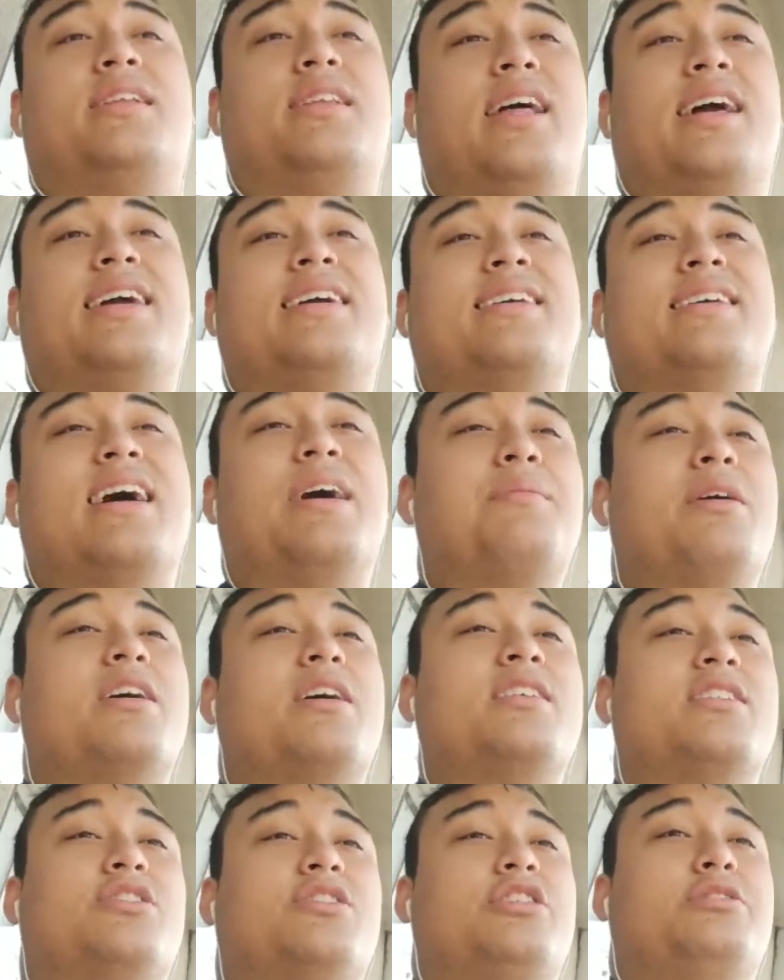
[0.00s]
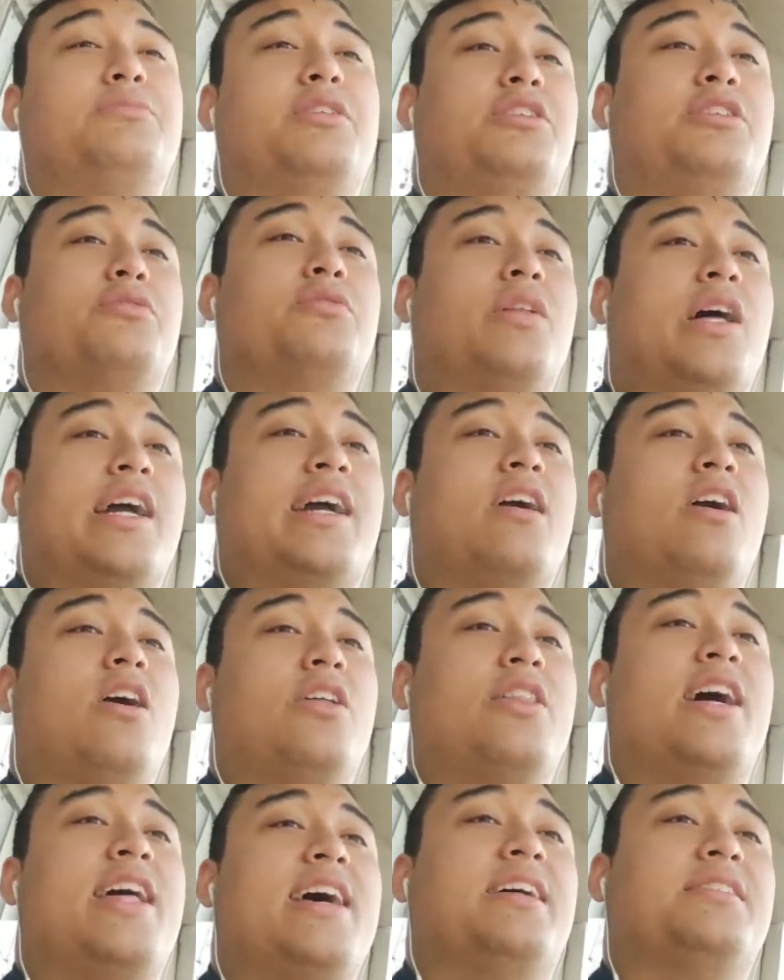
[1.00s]
like I'm not gonna stream to do like all
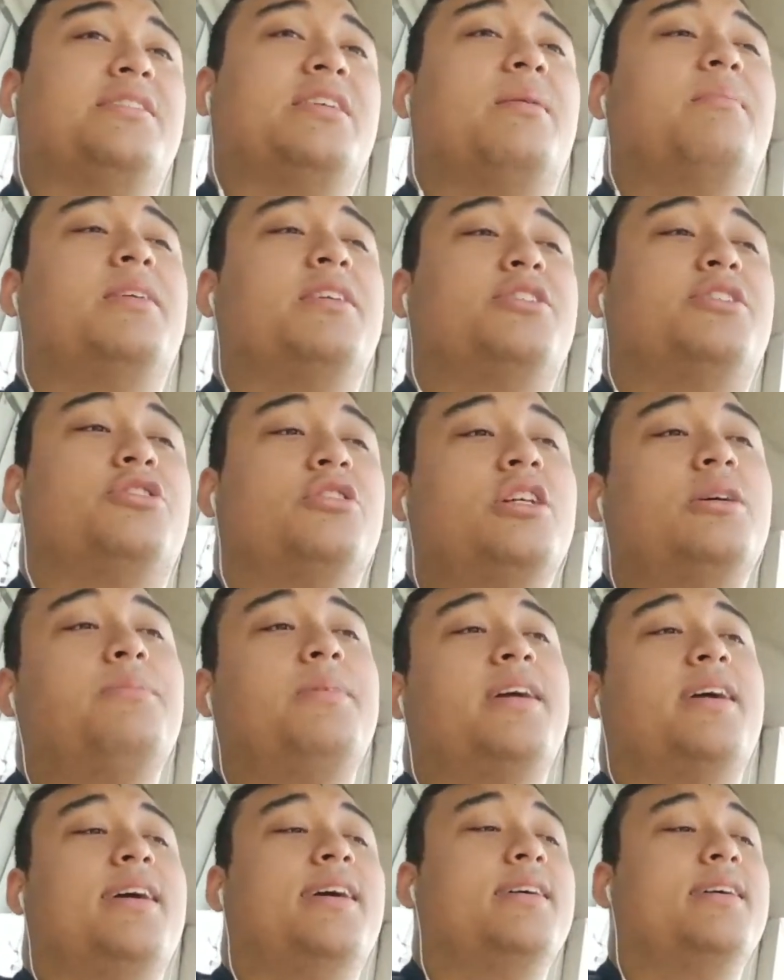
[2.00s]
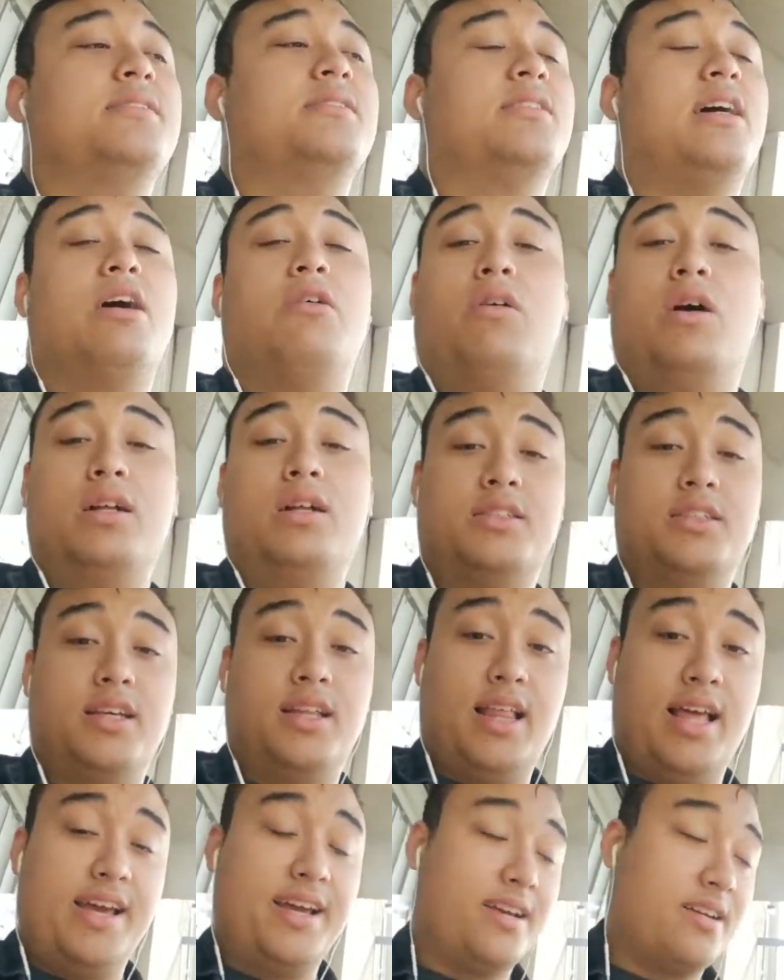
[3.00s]
that ends. So I'm gonna stream because I want to
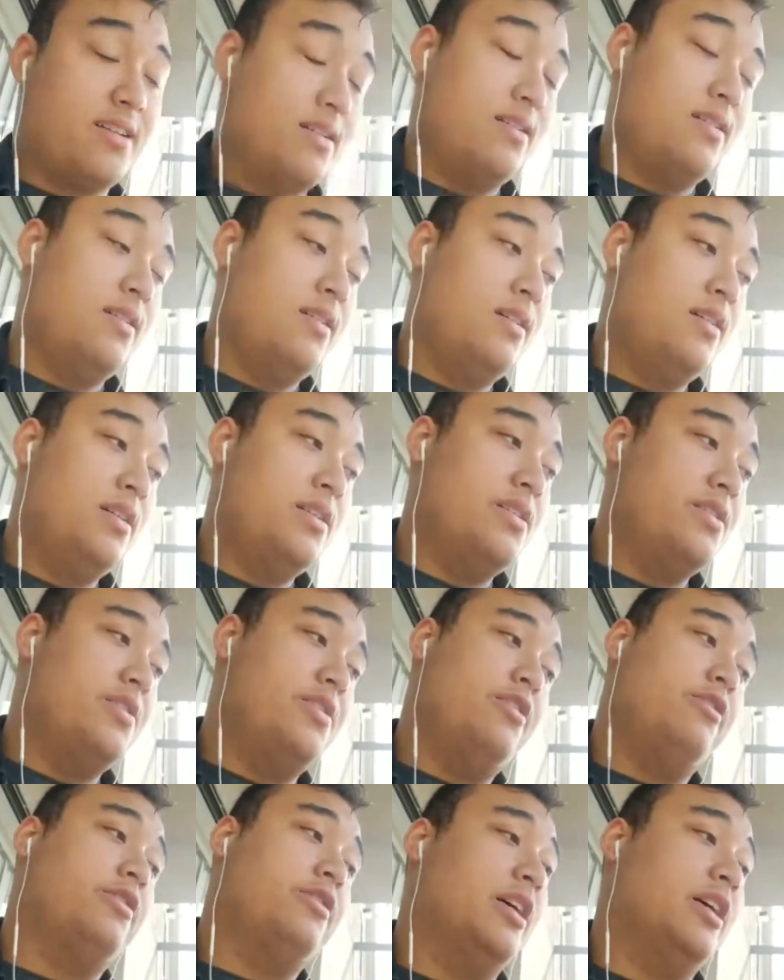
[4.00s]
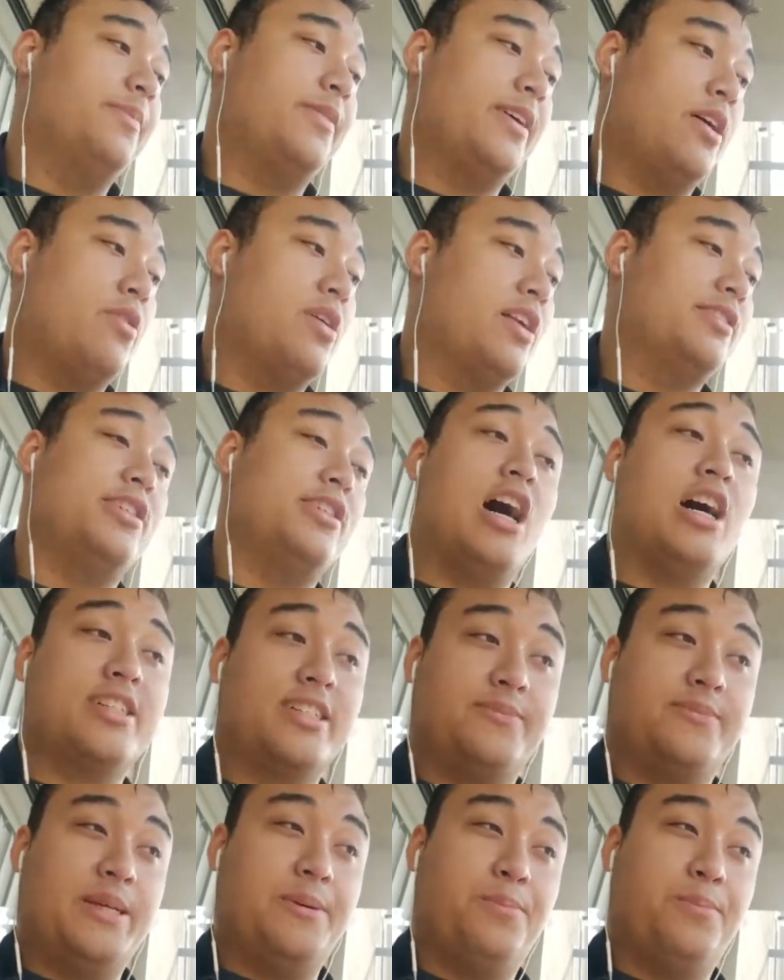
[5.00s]
like do something. I want to talk to
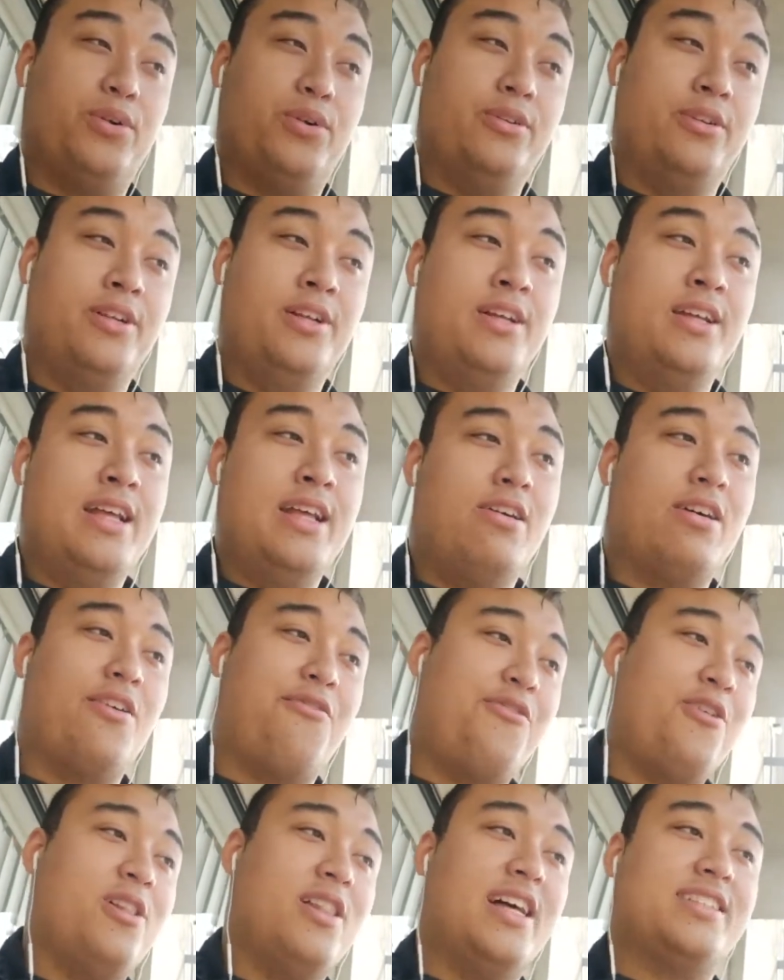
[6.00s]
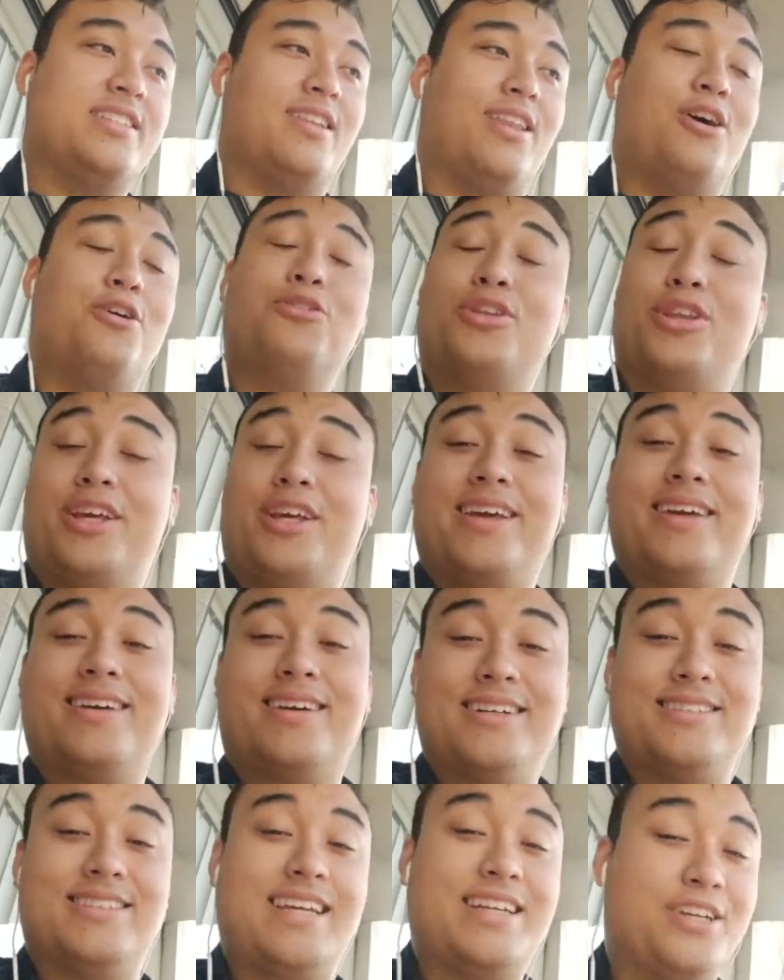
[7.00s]
people. I want to feel less lonely
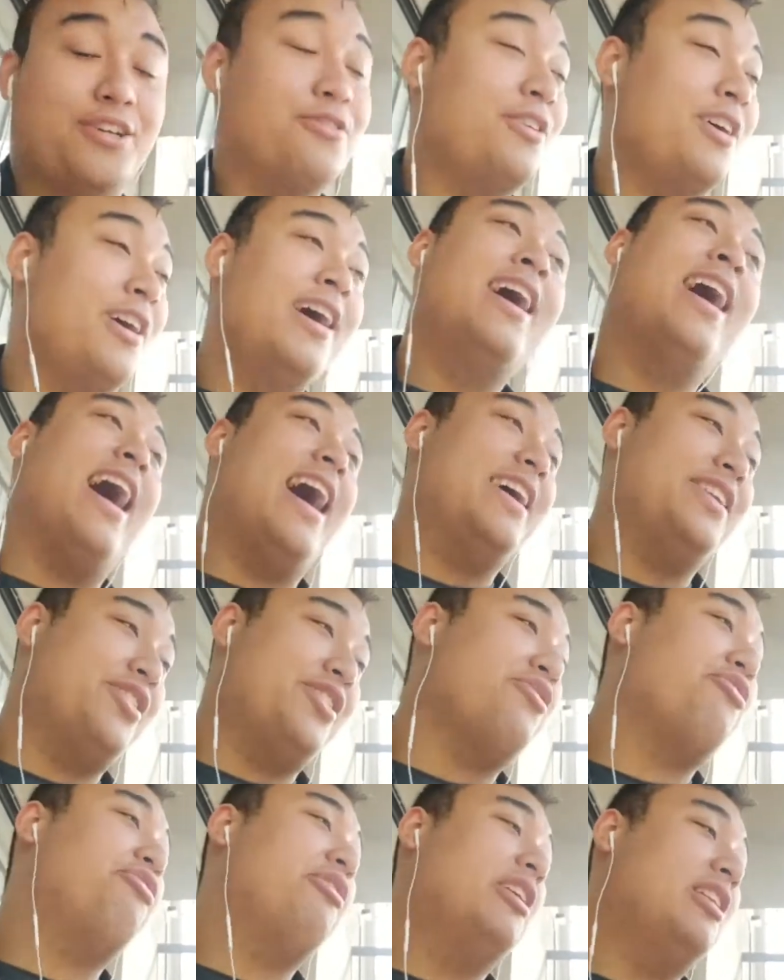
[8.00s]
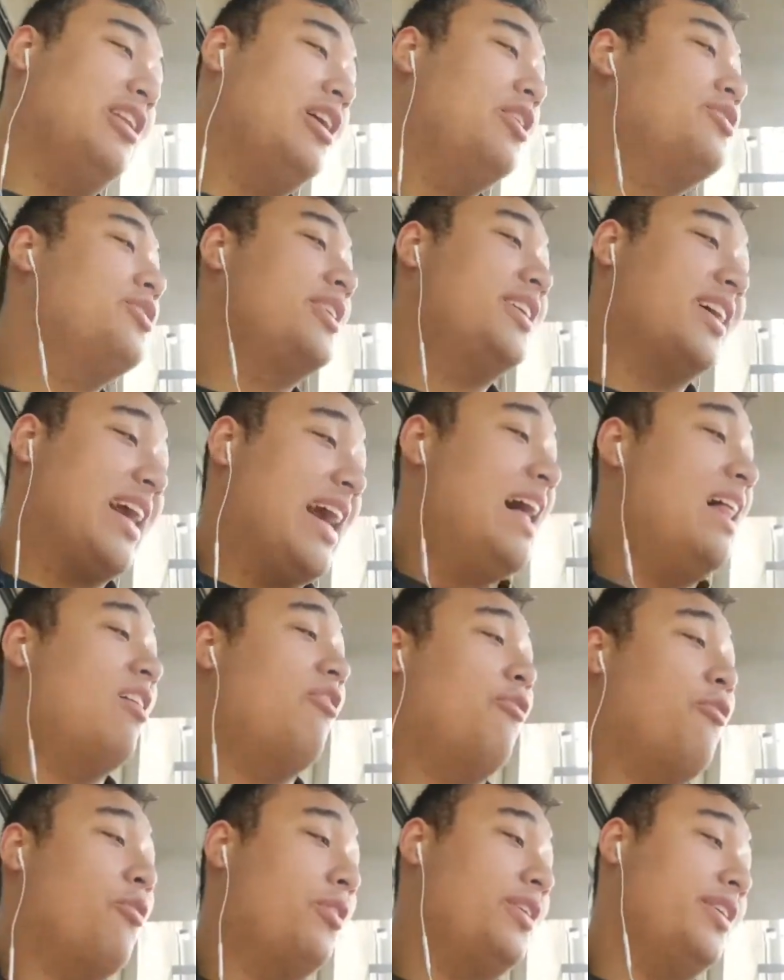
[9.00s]
because I do feel lonely in
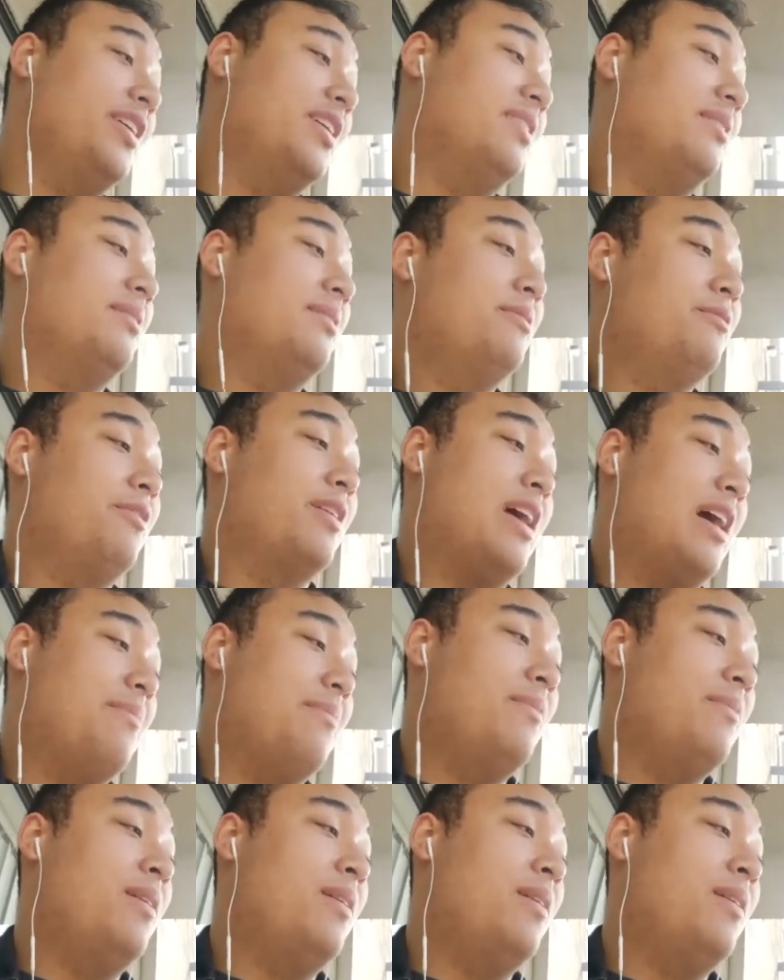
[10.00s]
California when I'm